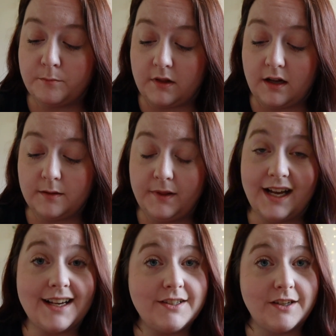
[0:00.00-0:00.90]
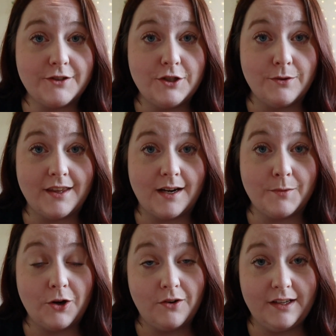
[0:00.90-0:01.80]
Block Blast are two that I'm
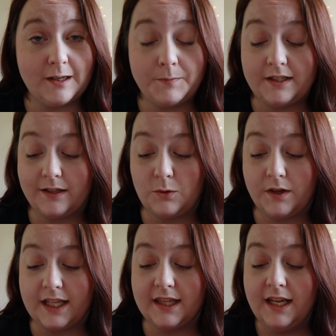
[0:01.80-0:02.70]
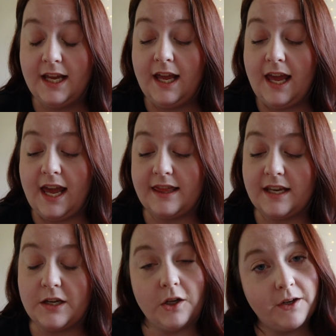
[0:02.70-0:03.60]
currently obsessed with. And the
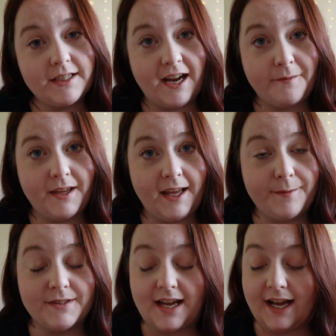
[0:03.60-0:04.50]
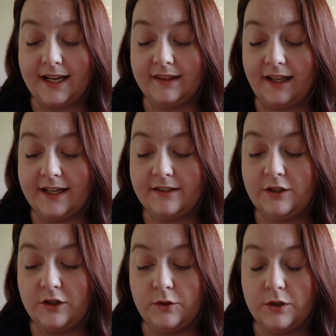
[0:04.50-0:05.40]
New York Time games, I like
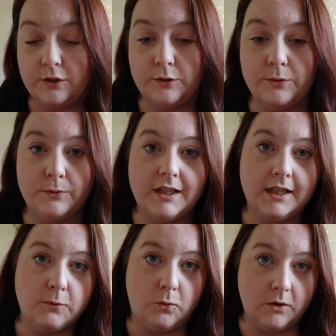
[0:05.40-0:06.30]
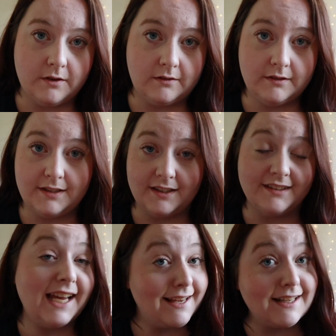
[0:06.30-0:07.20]
to do the Wordle still.
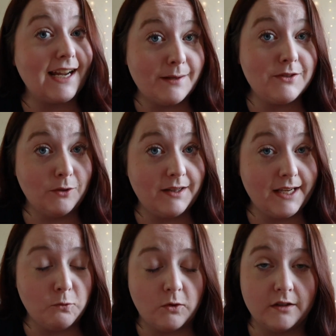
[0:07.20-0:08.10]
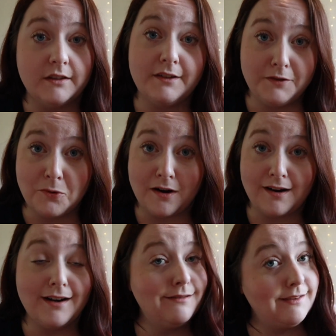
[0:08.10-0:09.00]
Yes, I am still playing Wordle. If you
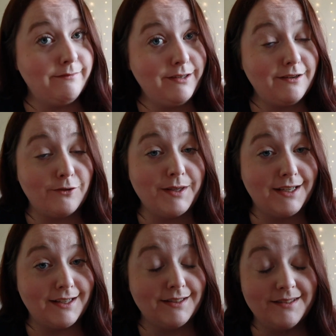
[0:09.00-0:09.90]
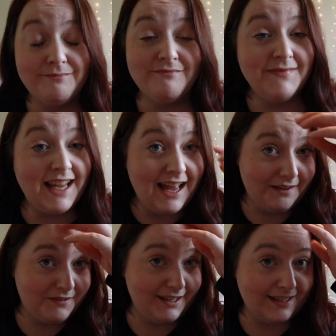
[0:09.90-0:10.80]
are, let me know because
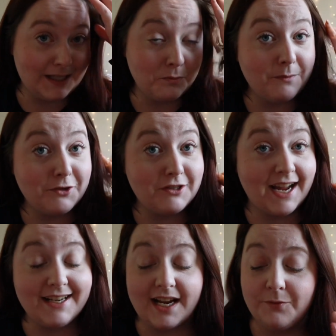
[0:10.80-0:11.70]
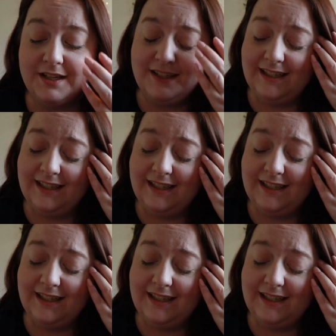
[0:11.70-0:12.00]
I feel like that's pretty much died down.